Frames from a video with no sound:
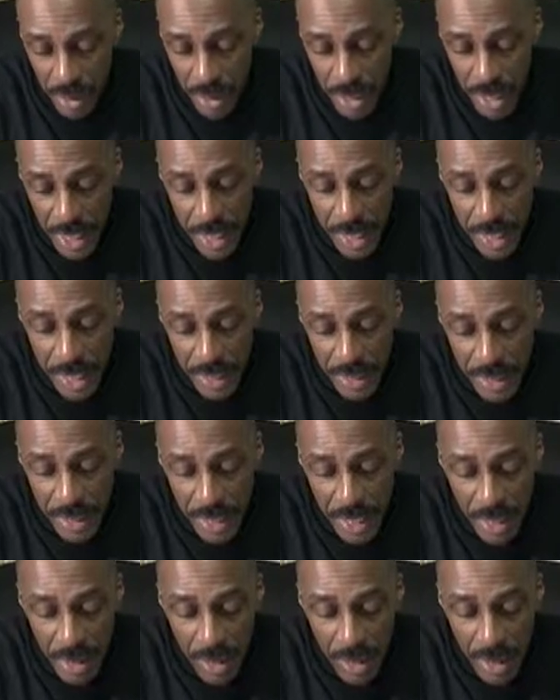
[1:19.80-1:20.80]
year, and
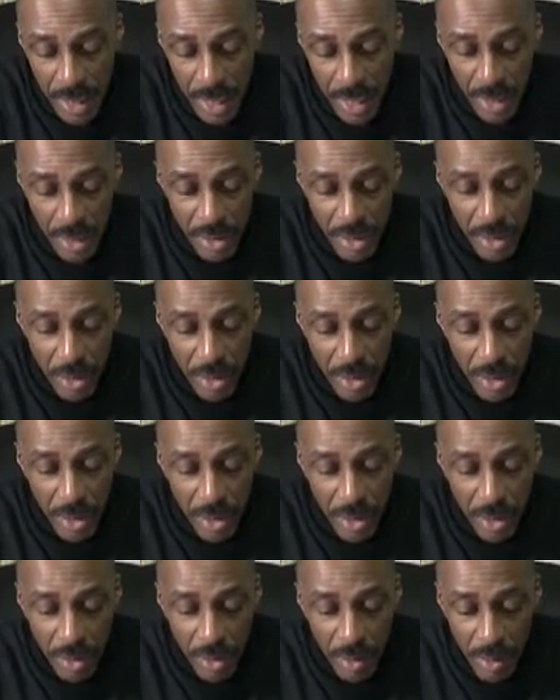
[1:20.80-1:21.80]
as I look at
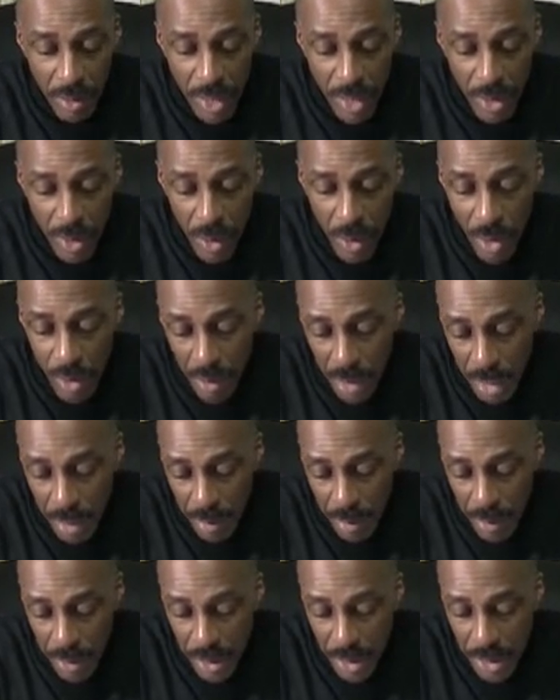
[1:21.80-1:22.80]
where you are
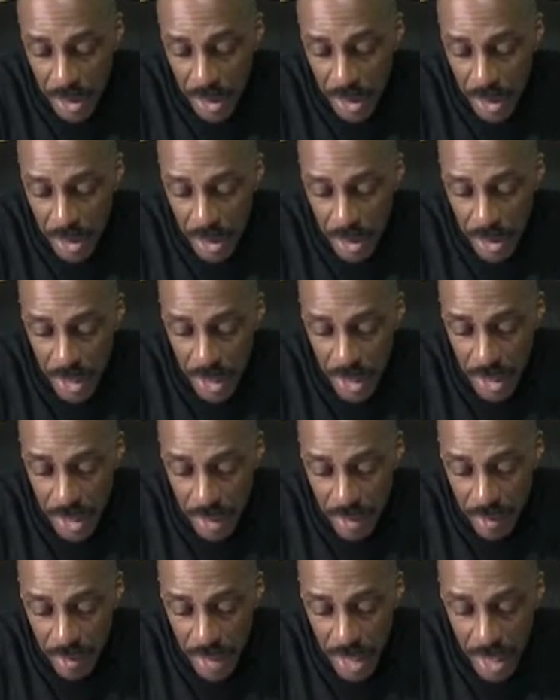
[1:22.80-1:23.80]
in position to
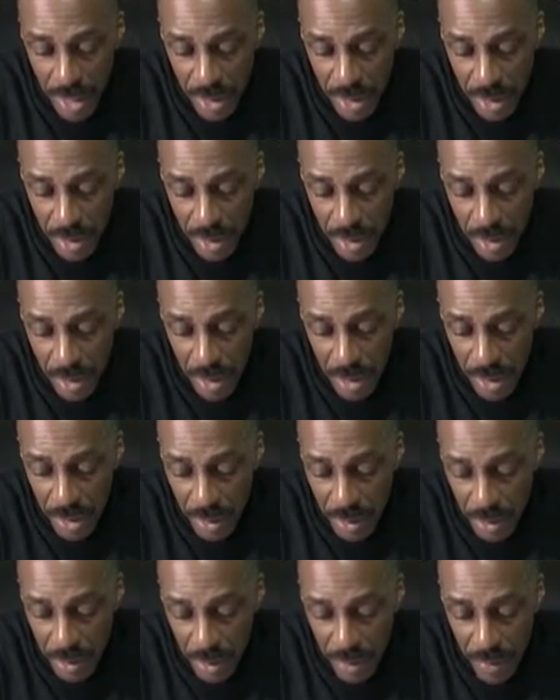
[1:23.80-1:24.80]
that in relation
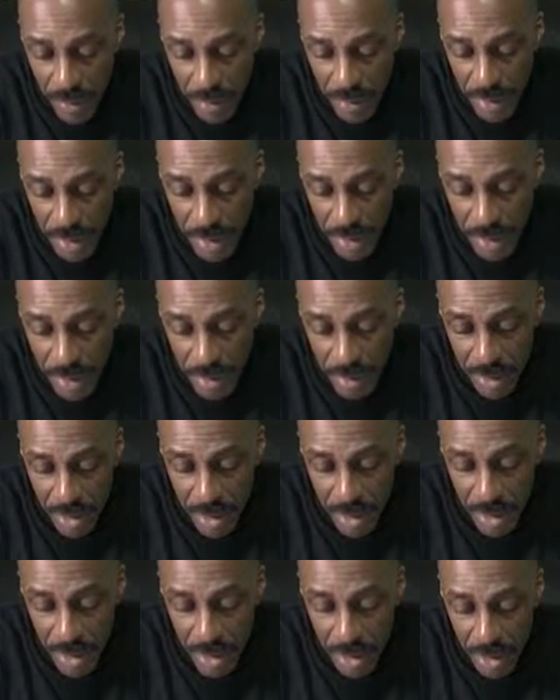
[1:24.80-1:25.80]
to everything in
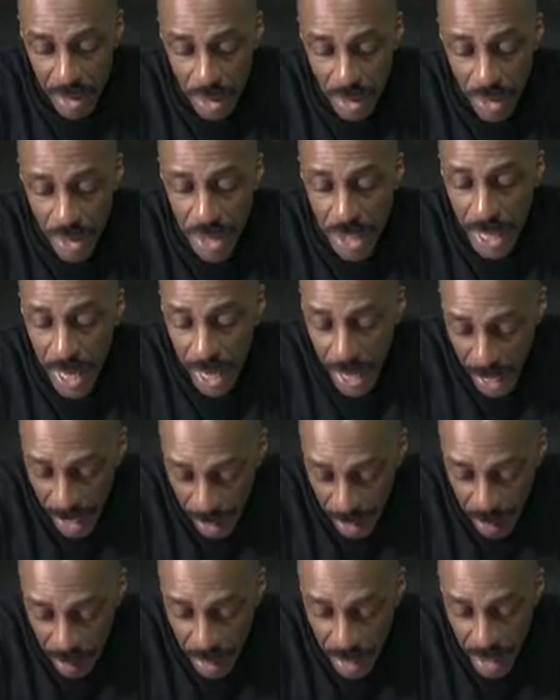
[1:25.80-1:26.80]
regard to
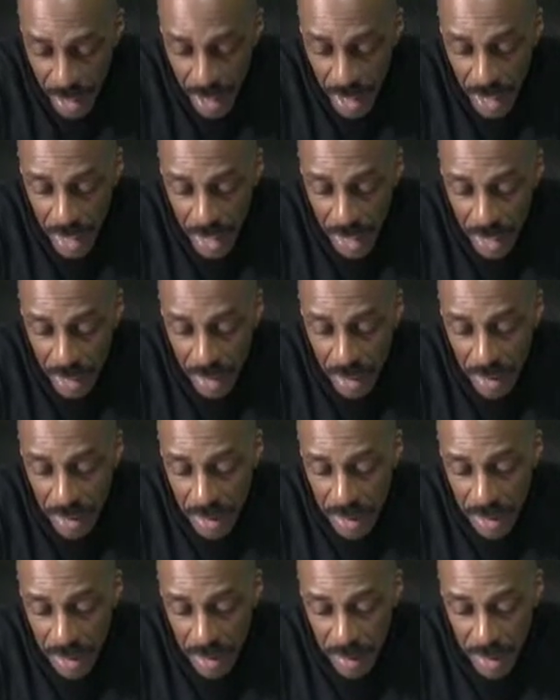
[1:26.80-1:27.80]
time here,
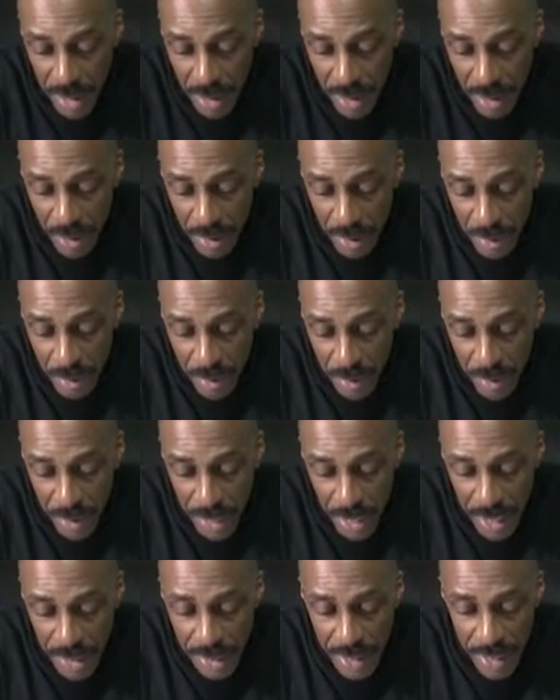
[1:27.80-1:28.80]
6 Metal,
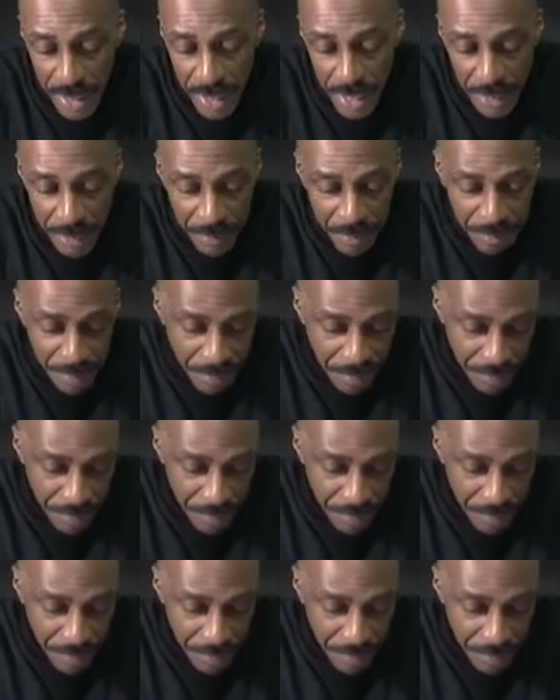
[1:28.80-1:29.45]
and I see that,